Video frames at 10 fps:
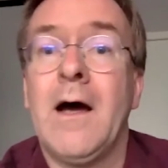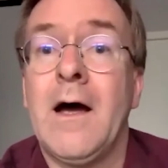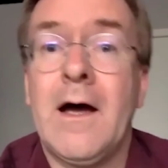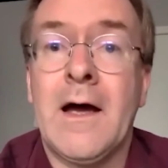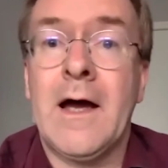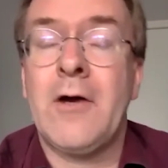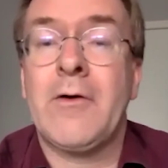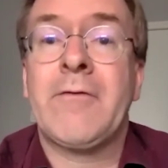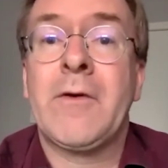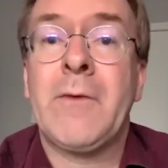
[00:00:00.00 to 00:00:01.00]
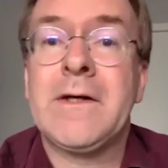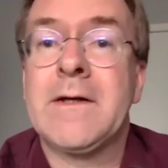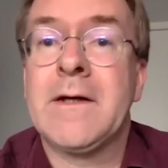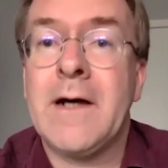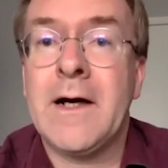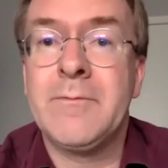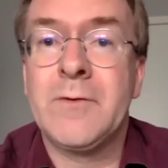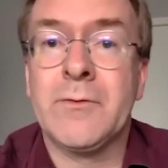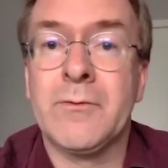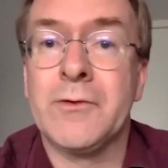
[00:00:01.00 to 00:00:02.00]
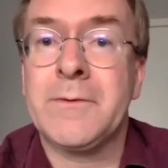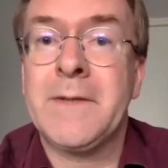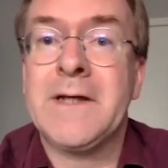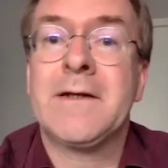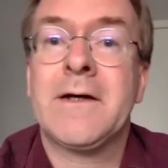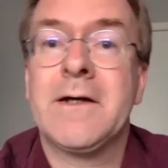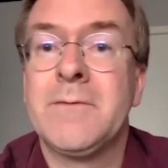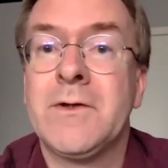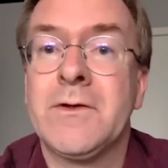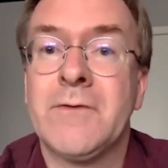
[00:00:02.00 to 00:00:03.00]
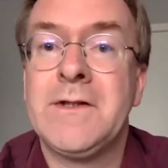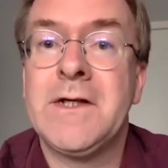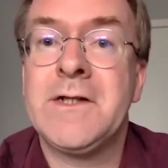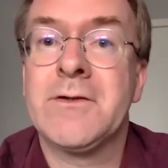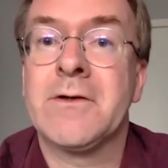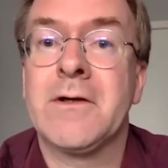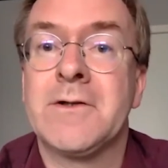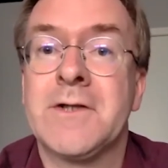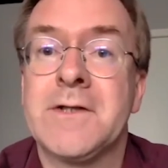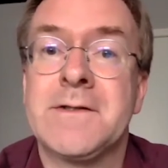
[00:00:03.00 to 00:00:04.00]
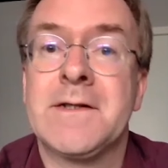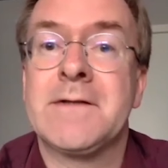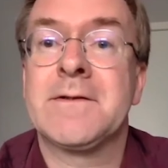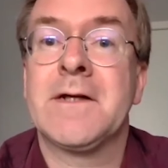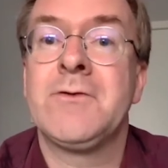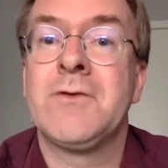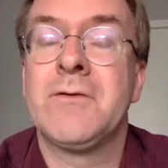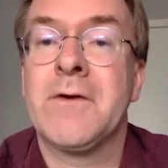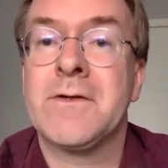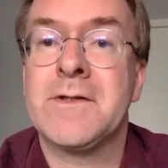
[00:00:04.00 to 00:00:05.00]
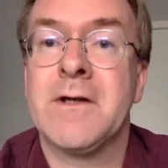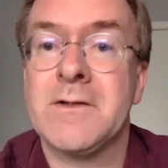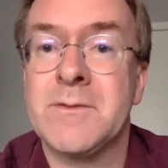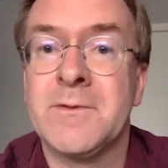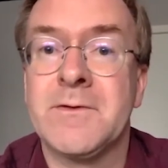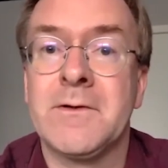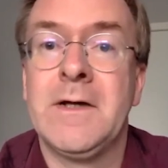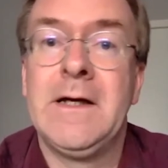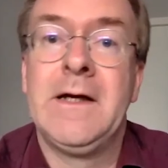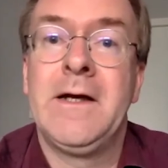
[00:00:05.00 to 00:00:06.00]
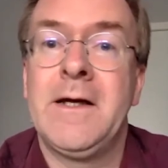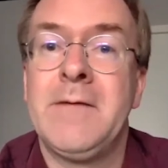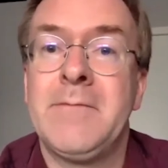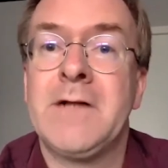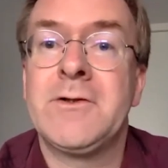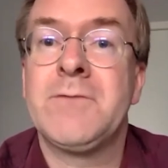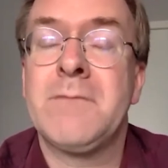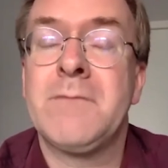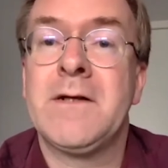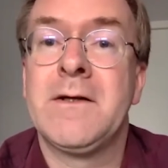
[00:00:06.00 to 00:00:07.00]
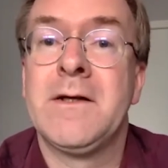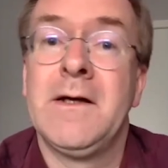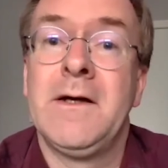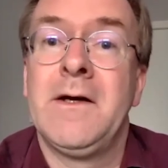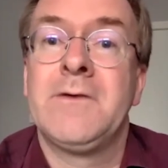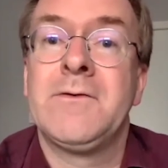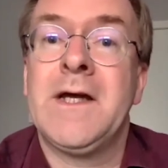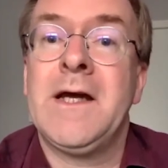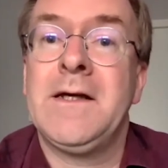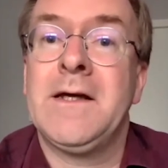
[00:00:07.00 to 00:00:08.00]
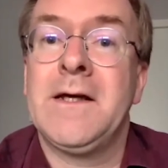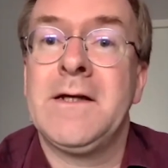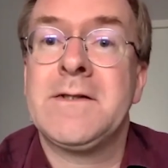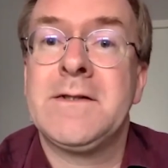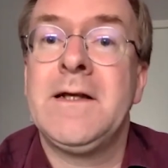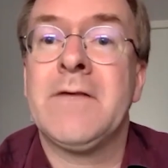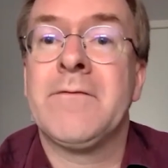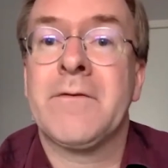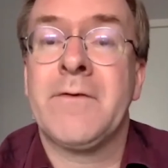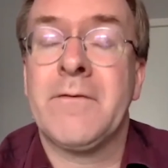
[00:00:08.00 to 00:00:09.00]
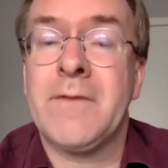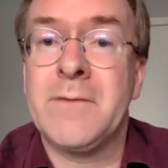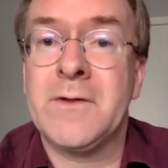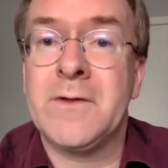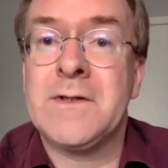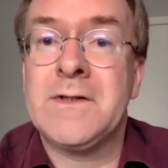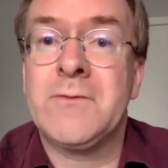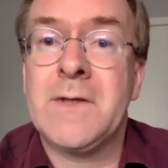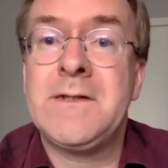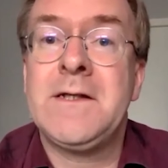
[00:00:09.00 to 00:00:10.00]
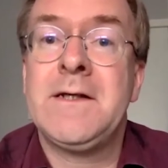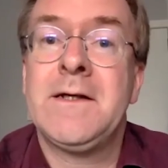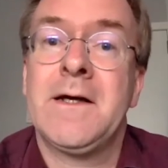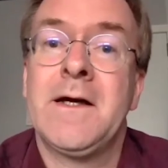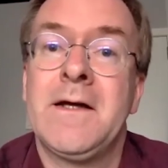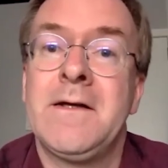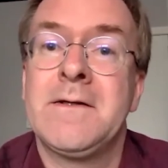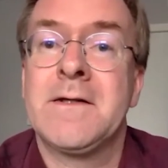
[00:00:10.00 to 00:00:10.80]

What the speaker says: Hello everyone, I'm Tom Boterberg. I'm a radiation oncologist at Ghent University Hospital in Belgium, and today it's the 11th of November 2020, and